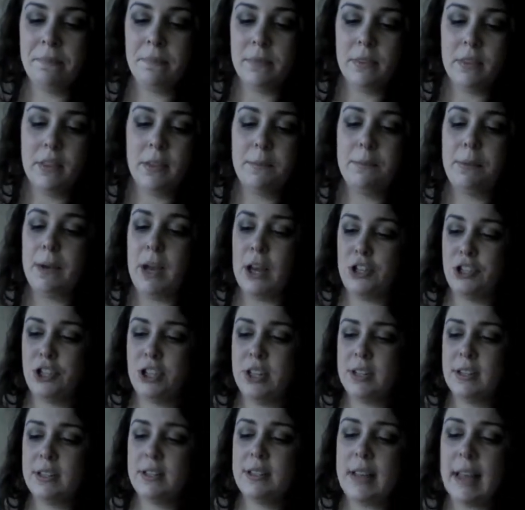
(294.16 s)
the
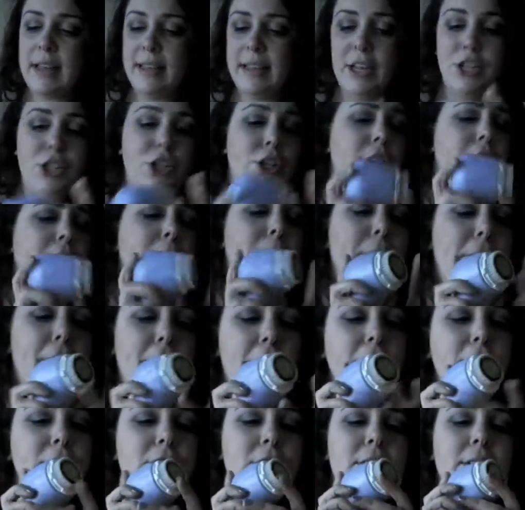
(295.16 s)
brushes, I guess you have to
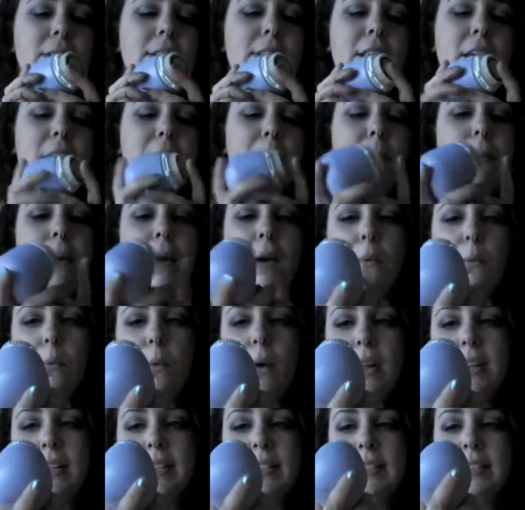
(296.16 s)
purchase them
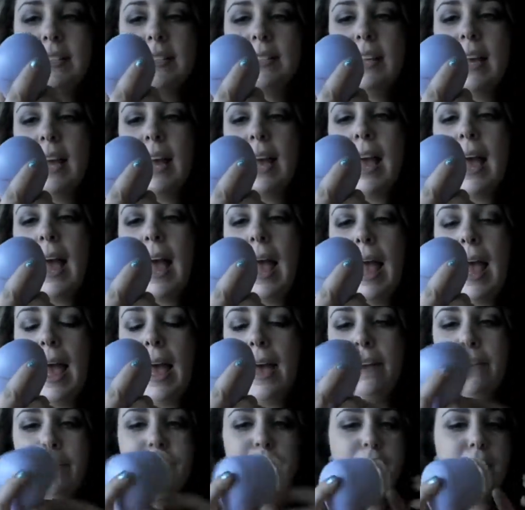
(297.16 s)
once
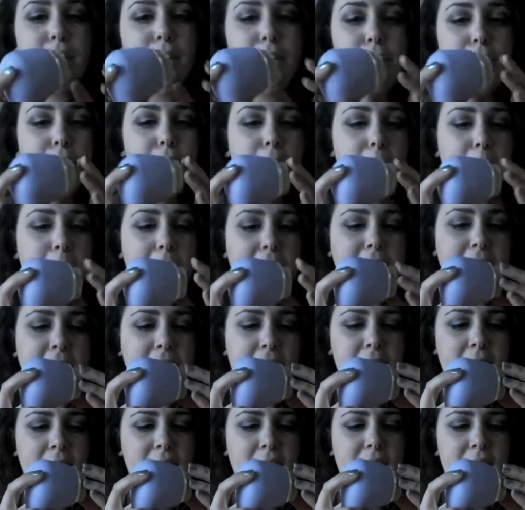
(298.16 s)
every 3 months, I
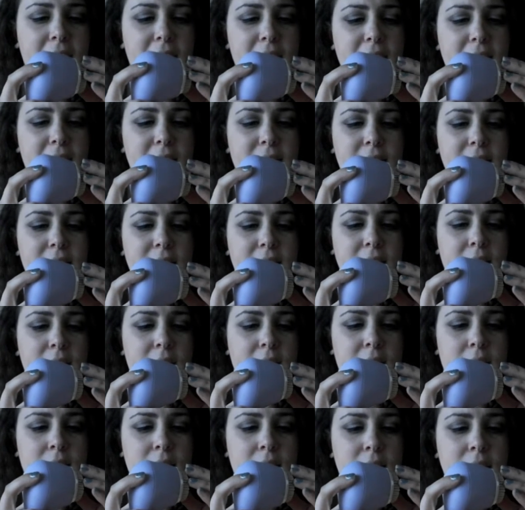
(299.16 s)
think it is.
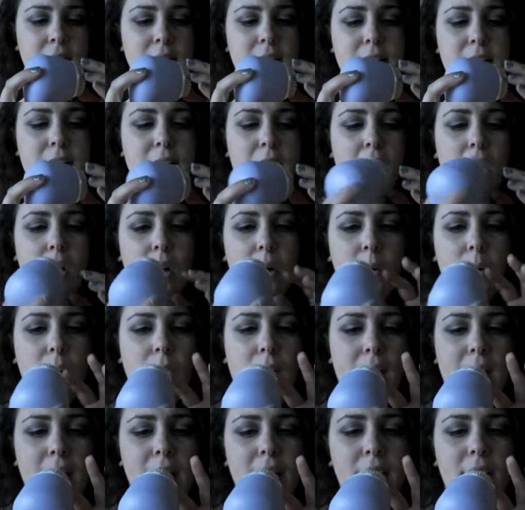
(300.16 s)
So
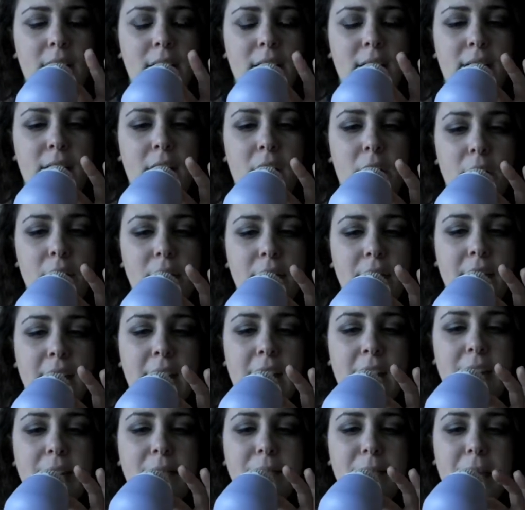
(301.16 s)
I don't know, I think
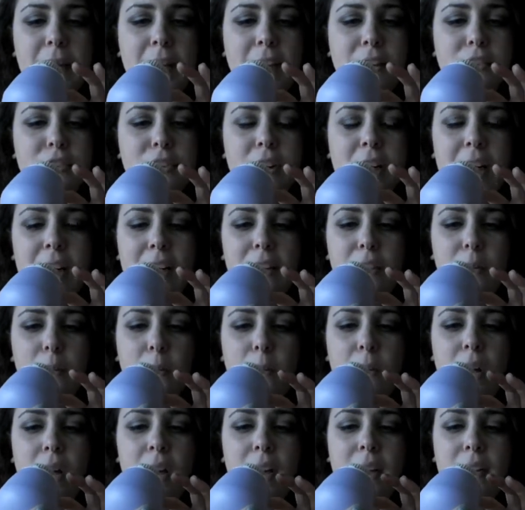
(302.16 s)
I might try the
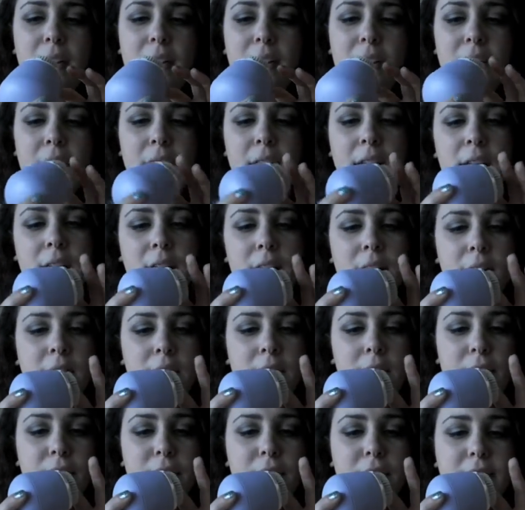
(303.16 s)
one
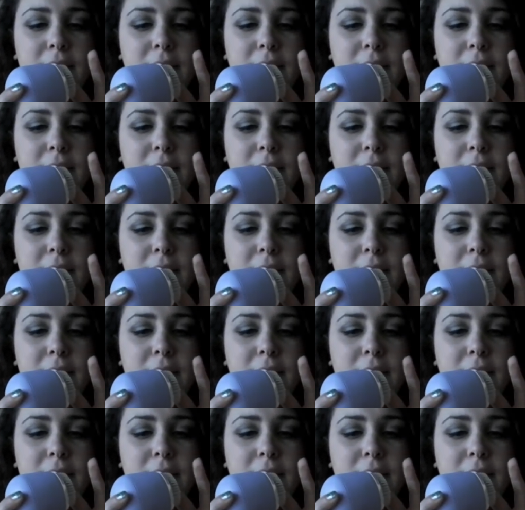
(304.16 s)
for